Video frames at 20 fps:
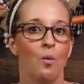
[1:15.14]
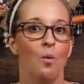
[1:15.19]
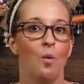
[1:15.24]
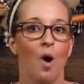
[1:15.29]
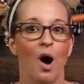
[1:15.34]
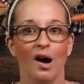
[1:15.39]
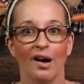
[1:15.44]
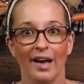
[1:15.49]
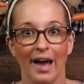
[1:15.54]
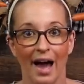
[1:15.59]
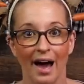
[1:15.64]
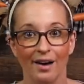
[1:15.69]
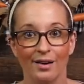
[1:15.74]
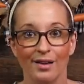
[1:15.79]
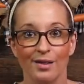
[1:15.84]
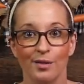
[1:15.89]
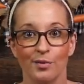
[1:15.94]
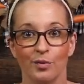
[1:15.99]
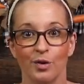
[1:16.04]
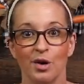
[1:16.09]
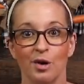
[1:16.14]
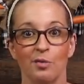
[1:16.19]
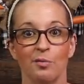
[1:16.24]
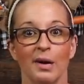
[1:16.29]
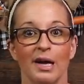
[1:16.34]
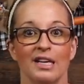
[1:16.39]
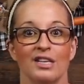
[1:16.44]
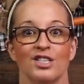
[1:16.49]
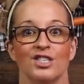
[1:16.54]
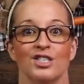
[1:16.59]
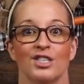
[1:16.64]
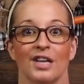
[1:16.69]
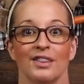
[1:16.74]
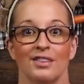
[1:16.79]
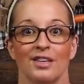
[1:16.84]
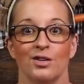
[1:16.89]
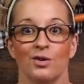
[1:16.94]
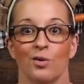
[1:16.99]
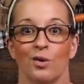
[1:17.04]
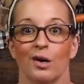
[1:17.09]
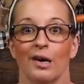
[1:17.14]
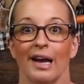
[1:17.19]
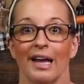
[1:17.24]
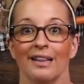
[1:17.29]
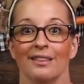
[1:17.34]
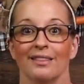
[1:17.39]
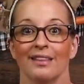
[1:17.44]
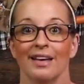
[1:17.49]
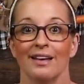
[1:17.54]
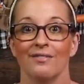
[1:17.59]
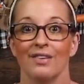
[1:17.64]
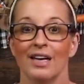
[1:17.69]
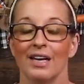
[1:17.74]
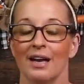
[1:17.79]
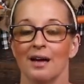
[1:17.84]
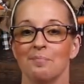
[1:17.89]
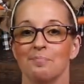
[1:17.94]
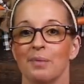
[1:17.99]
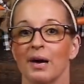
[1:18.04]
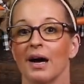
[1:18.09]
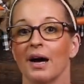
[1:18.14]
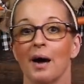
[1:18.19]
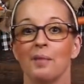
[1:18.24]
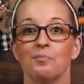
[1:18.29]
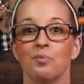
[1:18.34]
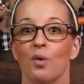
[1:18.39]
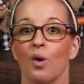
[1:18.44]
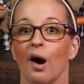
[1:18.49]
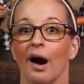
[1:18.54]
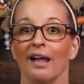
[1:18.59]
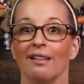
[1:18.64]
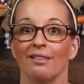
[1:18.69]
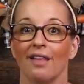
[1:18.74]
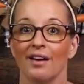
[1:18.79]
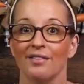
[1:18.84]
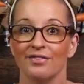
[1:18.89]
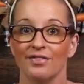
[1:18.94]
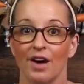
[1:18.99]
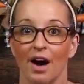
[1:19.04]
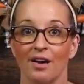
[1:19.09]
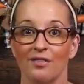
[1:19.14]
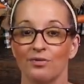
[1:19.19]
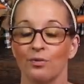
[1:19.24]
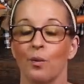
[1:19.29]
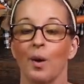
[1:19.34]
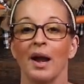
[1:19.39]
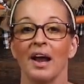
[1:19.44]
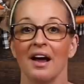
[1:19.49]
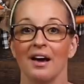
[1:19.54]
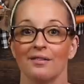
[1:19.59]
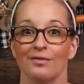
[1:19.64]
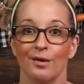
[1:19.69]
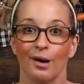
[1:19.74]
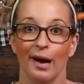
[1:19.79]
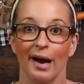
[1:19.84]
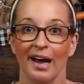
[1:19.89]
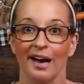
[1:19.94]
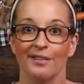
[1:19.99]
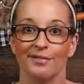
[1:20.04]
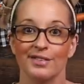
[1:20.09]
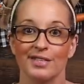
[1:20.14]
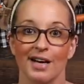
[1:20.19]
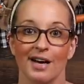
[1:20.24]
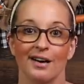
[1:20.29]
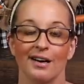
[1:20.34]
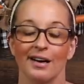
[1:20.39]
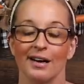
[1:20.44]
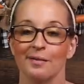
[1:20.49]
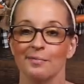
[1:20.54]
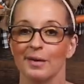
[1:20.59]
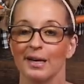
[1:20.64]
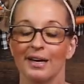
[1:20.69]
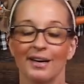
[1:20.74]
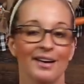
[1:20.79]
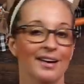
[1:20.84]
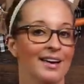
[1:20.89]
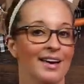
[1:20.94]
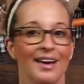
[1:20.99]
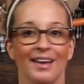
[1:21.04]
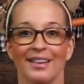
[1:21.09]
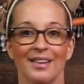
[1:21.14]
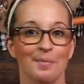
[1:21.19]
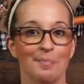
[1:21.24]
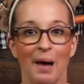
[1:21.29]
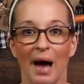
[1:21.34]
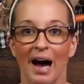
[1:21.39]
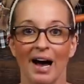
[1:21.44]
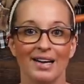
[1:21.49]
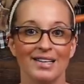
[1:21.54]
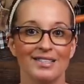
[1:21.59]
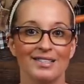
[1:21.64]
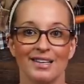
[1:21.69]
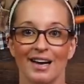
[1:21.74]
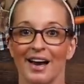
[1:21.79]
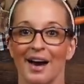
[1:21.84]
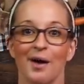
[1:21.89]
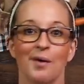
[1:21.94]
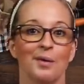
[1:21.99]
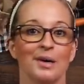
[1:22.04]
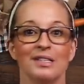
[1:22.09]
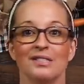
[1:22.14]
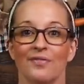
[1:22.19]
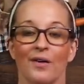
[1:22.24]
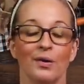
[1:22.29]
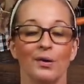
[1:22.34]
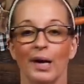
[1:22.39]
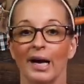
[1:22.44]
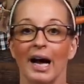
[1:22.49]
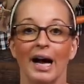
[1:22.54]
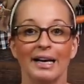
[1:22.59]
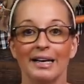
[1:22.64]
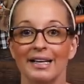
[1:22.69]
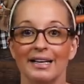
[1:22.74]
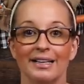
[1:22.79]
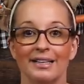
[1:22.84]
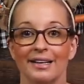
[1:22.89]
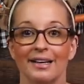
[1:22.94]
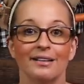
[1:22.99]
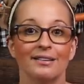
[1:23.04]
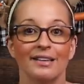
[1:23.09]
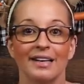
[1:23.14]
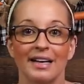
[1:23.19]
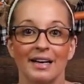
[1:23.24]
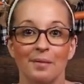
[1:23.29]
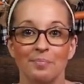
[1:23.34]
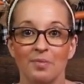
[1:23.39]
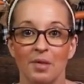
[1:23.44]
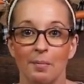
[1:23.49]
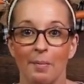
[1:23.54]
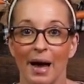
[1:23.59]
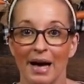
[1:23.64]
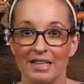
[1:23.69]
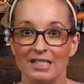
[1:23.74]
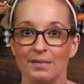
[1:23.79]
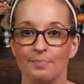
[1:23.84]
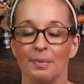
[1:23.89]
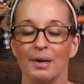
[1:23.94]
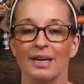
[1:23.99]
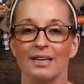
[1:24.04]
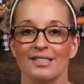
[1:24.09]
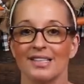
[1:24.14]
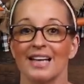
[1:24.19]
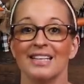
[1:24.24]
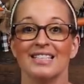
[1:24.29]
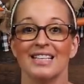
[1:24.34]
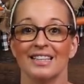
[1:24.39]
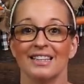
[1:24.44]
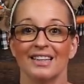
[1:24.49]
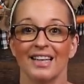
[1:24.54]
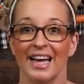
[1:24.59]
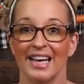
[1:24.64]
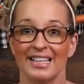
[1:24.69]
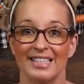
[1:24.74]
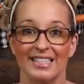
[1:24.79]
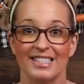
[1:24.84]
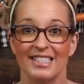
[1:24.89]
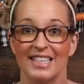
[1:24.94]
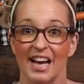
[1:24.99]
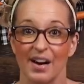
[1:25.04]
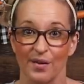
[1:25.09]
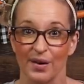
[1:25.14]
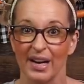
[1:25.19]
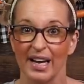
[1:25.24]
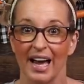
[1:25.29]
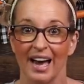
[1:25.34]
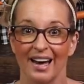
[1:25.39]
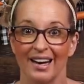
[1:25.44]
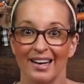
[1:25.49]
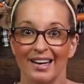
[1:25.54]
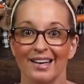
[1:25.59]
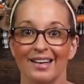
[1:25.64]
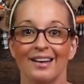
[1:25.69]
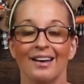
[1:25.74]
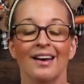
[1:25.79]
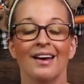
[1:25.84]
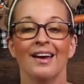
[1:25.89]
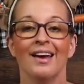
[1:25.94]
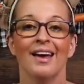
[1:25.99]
walk out of the room and shut the door and leave it and pick up where I left off whenever I have time. In the past, I always felt like I needed to clean up the mess because I didn't like staring at it.